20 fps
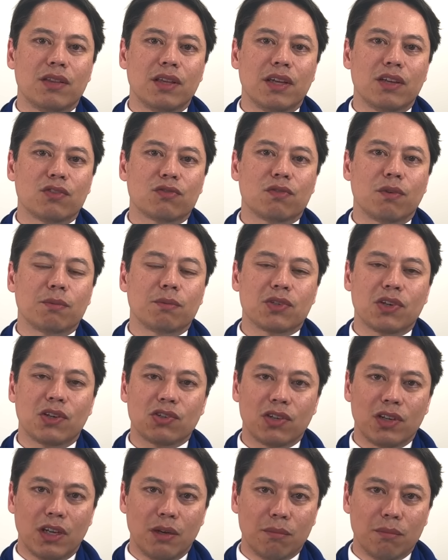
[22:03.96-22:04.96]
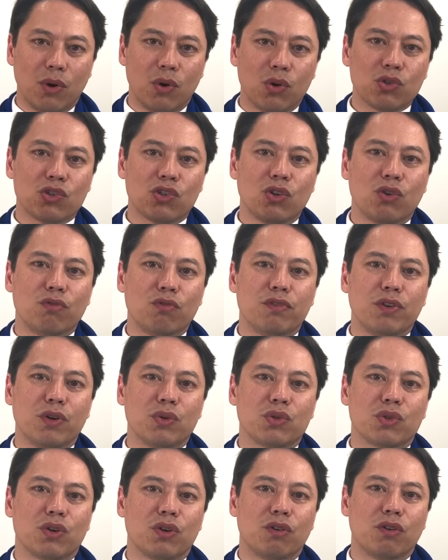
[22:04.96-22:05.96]
things from such an emotional
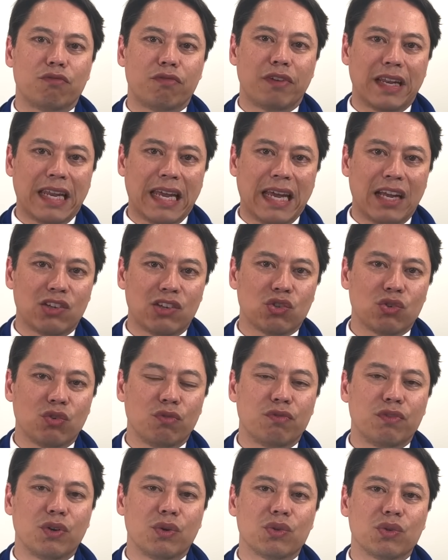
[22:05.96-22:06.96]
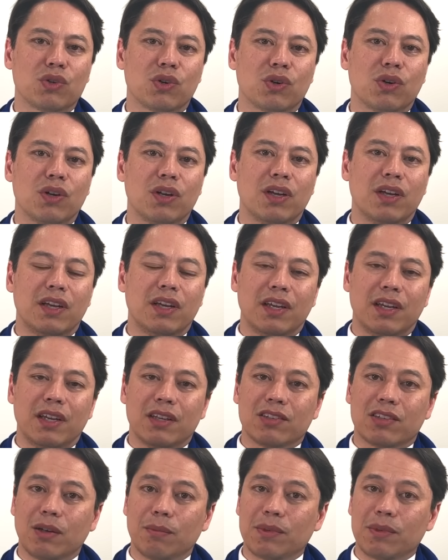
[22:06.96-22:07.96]
filter, financial filter,
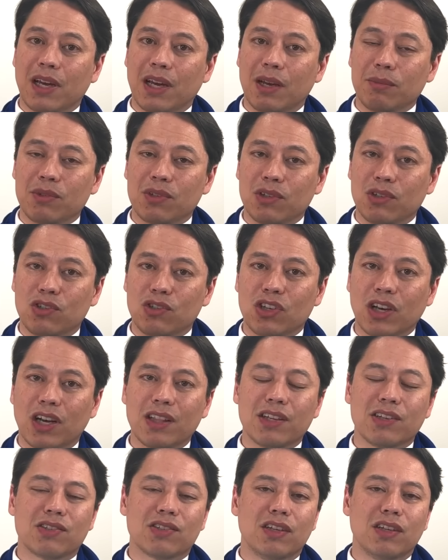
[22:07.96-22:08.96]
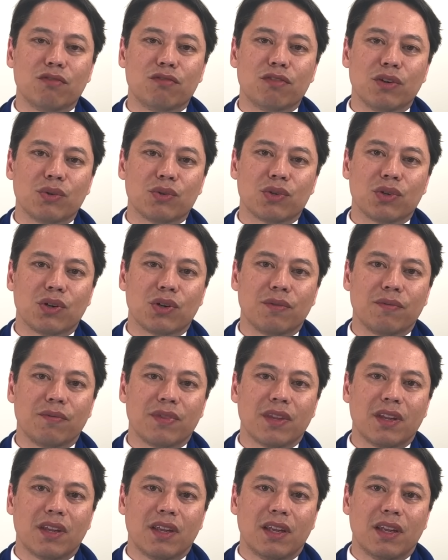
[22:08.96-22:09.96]
sometimes jealousy filter,
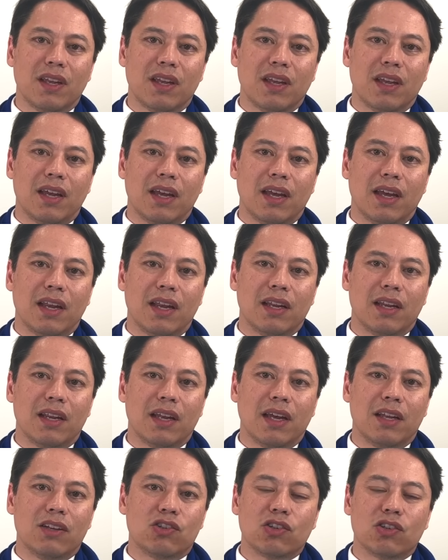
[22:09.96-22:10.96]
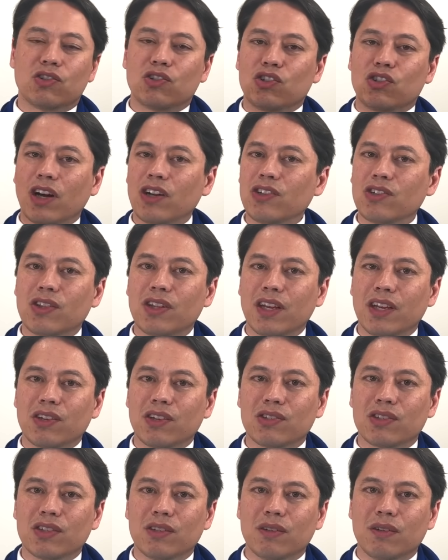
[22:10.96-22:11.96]
and just judge
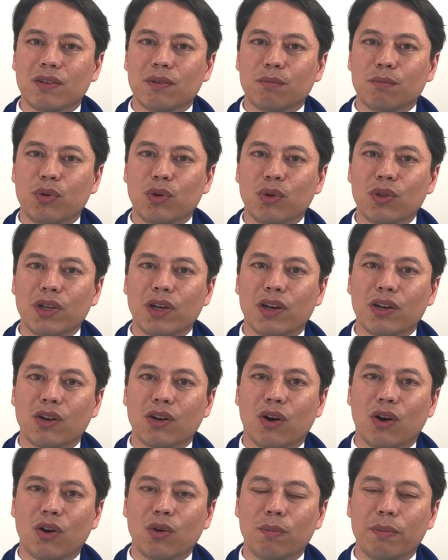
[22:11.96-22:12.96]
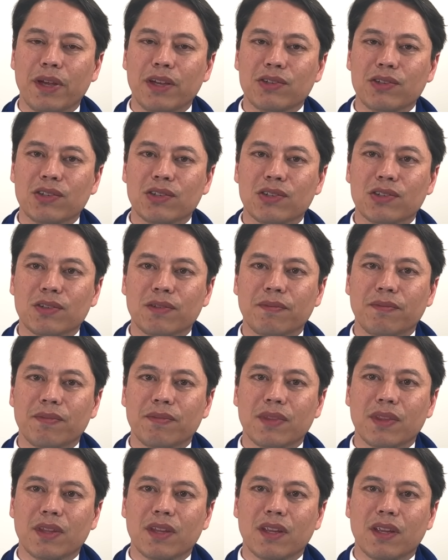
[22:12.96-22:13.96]
things purely on carnal basis.
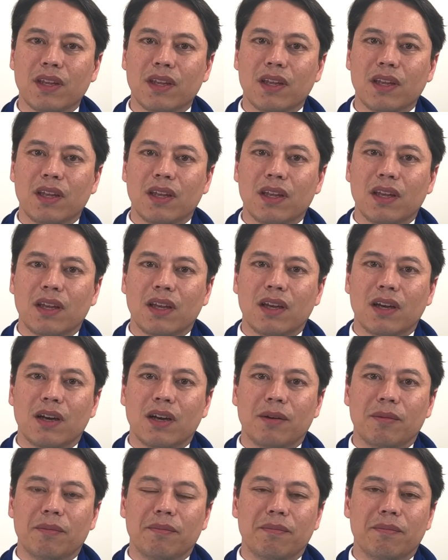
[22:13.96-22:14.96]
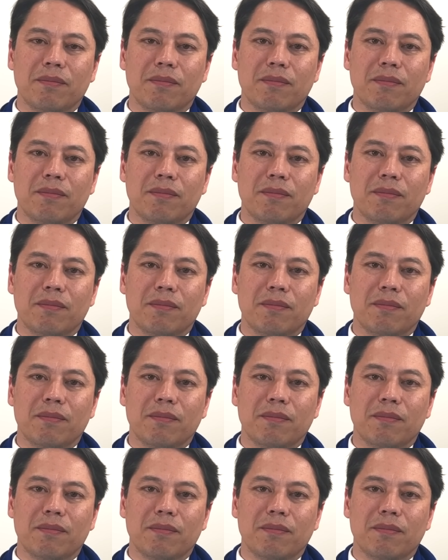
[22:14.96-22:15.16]
I've